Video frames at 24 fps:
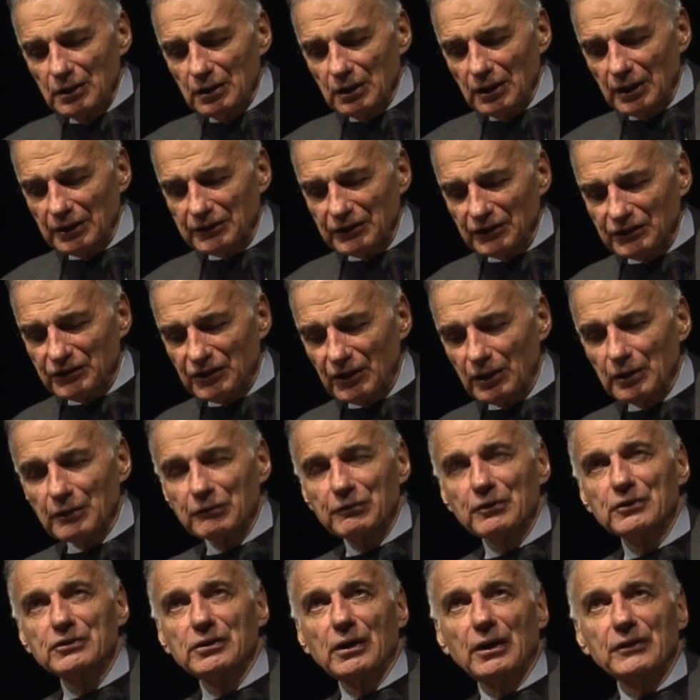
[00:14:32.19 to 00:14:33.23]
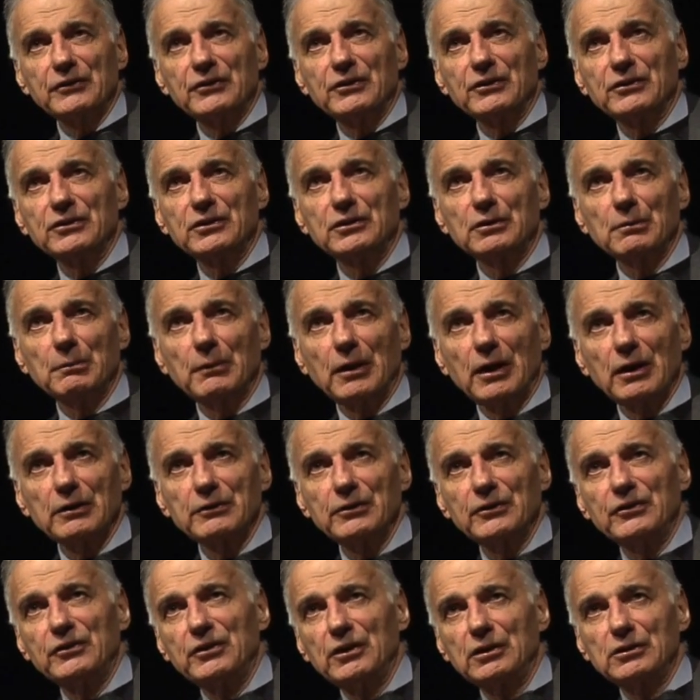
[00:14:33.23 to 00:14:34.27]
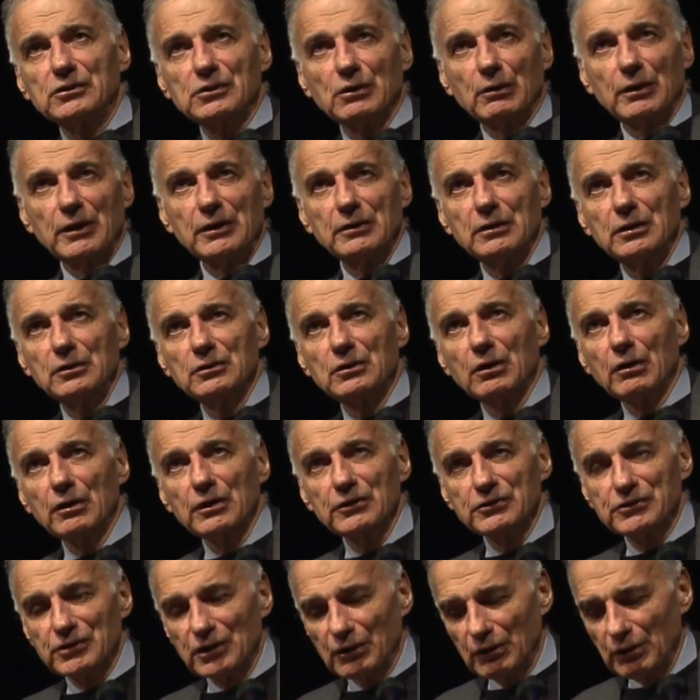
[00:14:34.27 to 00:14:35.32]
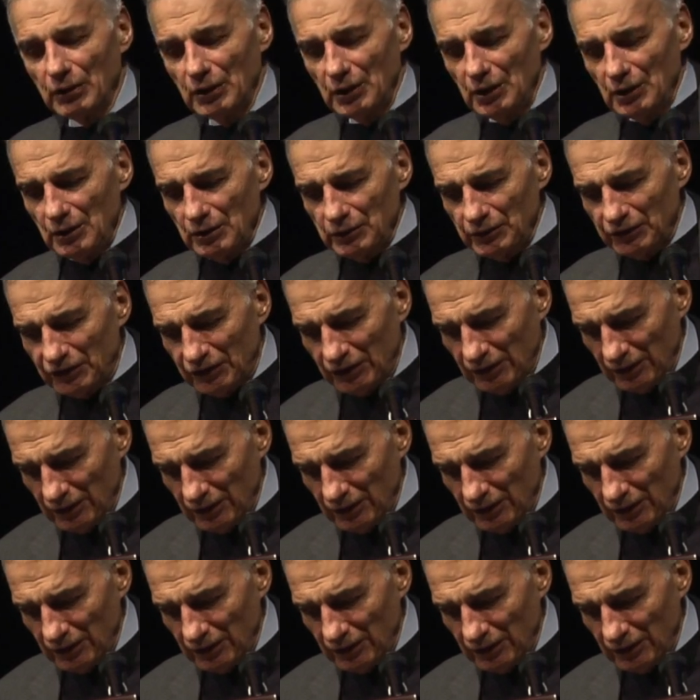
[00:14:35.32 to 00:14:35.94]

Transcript: like the Center for Justice and Democracy, Joy Dorshow, who's